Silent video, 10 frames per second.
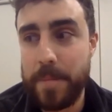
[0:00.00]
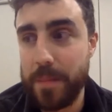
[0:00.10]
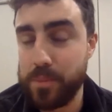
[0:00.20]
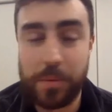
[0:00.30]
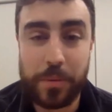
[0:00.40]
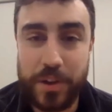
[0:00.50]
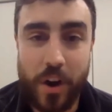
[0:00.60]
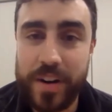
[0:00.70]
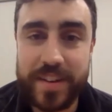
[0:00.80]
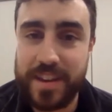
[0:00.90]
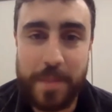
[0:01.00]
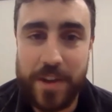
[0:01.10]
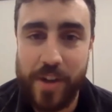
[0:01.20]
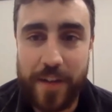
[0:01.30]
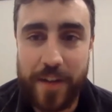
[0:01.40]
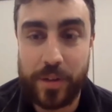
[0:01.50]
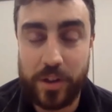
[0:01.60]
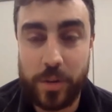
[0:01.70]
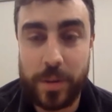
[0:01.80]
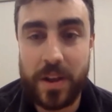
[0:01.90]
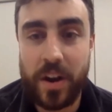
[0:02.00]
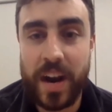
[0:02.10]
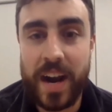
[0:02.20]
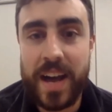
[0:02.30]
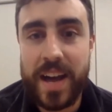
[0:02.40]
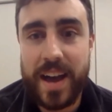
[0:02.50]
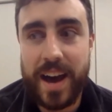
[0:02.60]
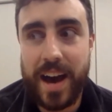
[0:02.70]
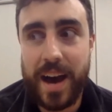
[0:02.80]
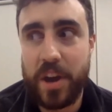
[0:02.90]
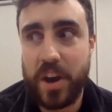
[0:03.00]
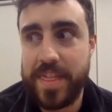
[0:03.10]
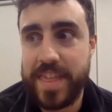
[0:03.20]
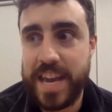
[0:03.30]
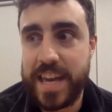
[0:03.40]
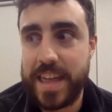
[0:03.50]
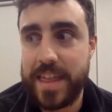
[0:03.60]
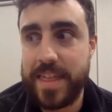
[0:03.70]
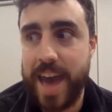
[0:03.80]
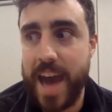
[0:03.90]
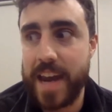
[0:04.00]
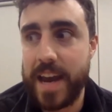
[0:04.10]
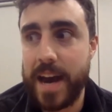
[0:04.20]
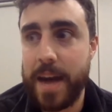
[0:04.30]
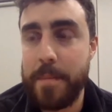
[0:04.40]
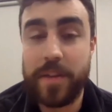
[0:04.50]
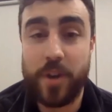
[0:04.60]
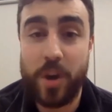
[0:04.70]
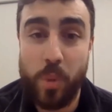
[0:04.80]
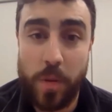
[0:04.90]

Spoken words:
Probably not, because they've been around for a little bit longer. But I think that Megaphone won't